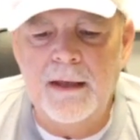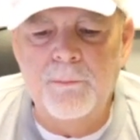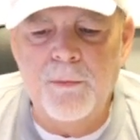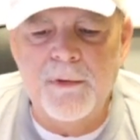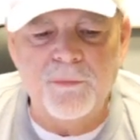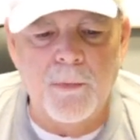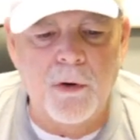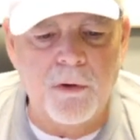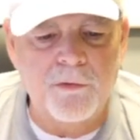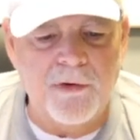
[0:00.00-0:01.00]
implements,
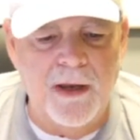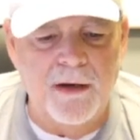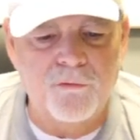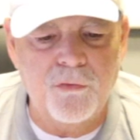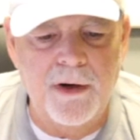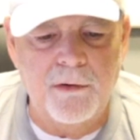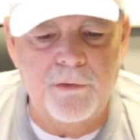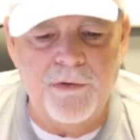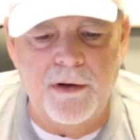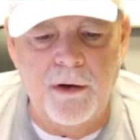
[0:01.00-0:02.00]
mowers, and
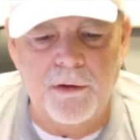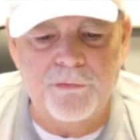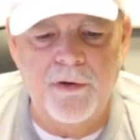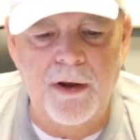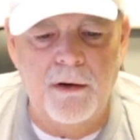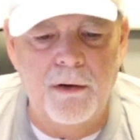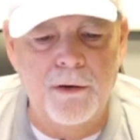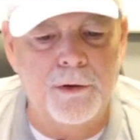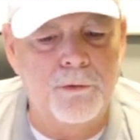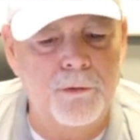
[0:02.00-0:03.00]
trailers that y'all
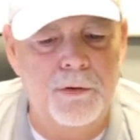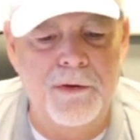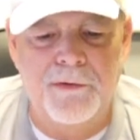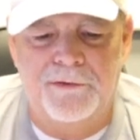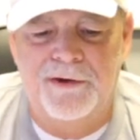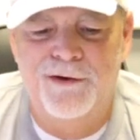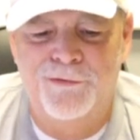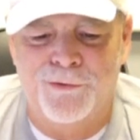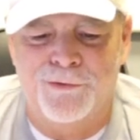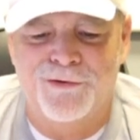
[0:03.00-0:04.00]
sell, including the
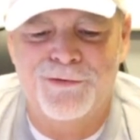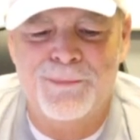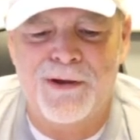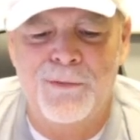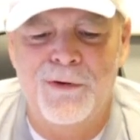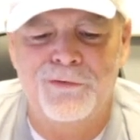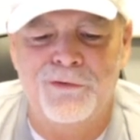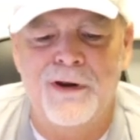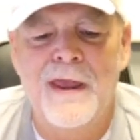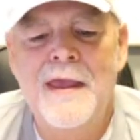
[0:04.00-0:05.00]
t-shirts. Here's my
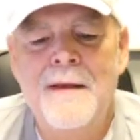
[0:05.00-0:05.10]
question,